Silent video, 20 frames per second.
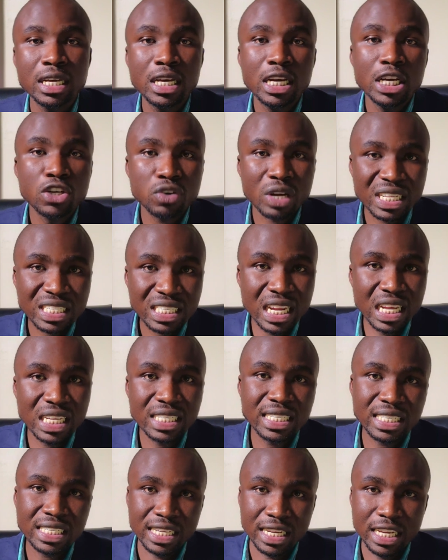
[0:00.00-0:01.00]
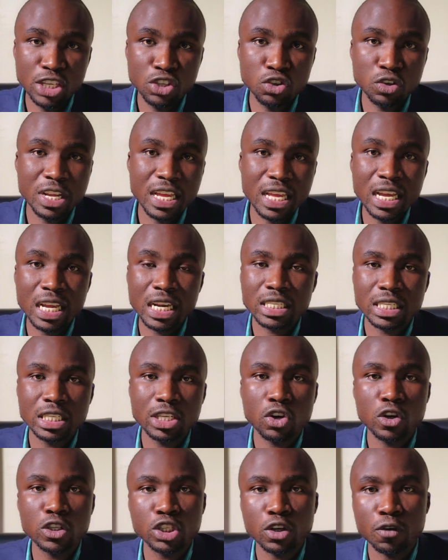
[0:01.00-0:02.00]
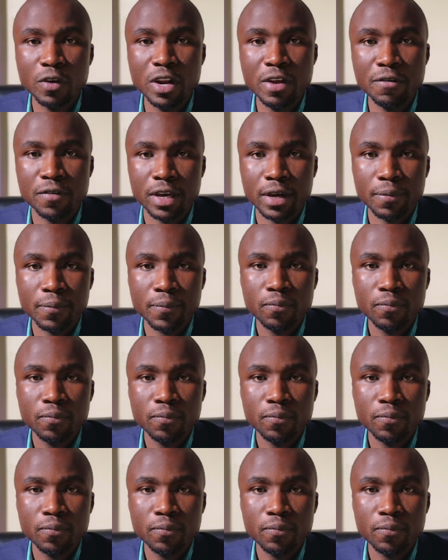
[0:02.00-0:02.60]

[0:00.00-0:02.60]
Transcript: translating into the increase in cost of living.